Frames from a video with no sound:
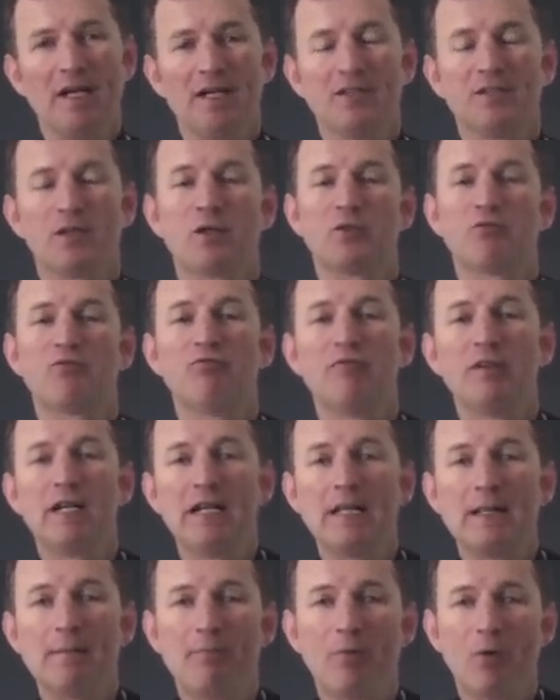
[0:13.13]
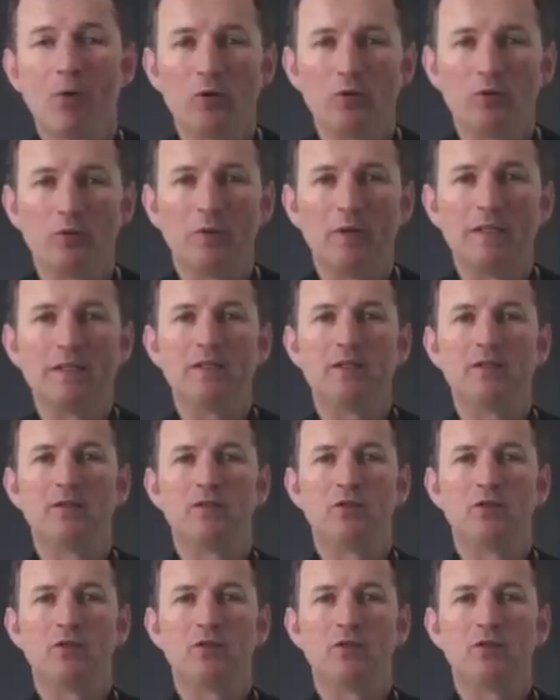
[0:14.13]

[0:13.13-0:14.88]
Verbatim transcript: So it's really important when you